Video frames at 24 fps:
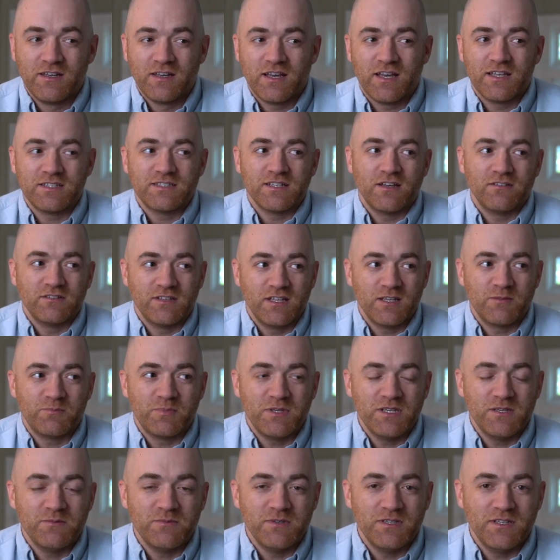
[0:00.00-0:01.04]
I sound like
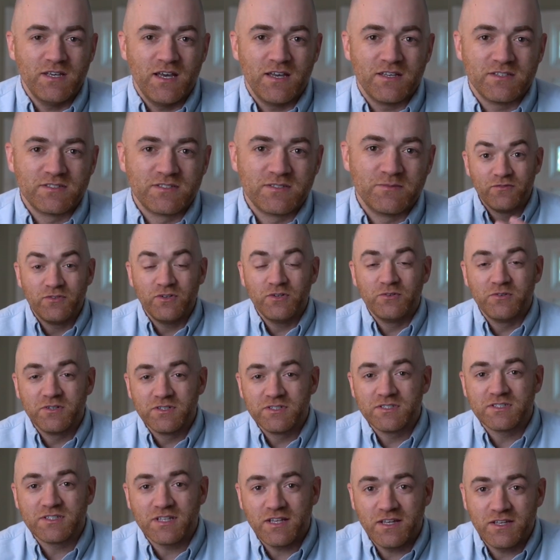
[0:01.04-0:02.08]
PBS.
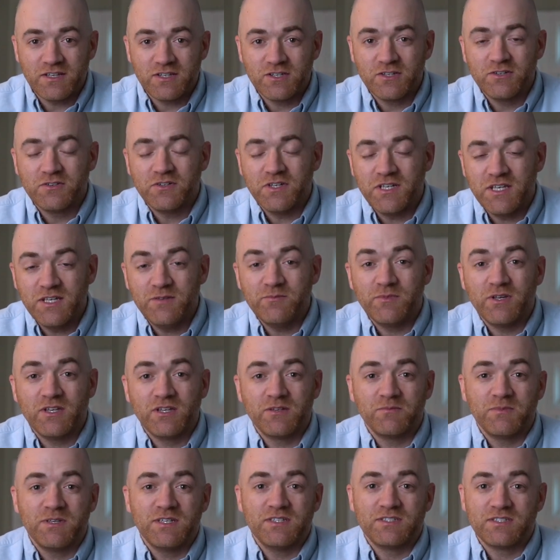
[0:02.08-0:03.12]
Viewers like you
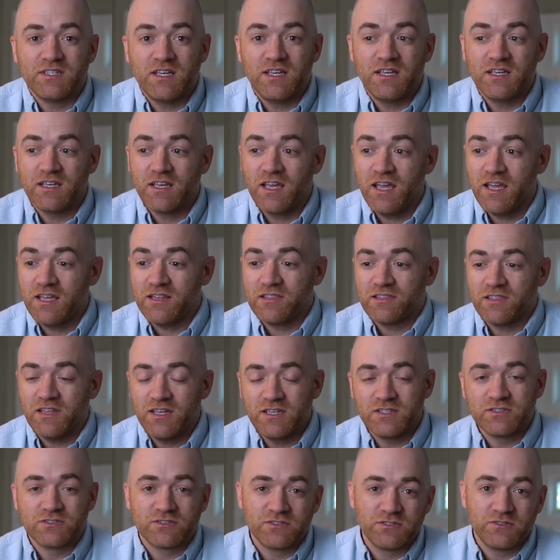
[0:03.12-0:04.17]
emailing me saying, hey,
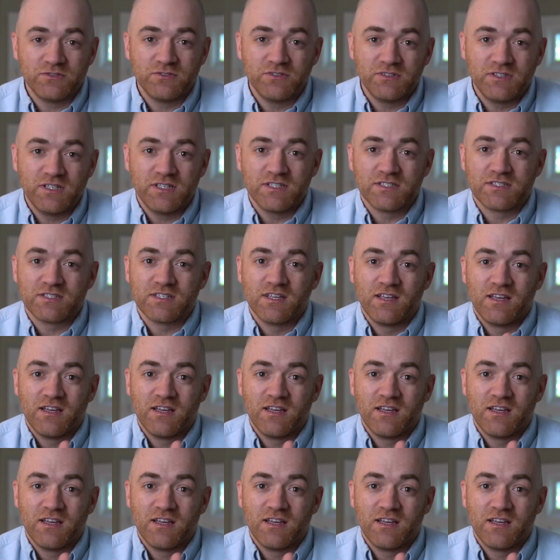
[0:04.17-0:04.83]
thanks for doing this.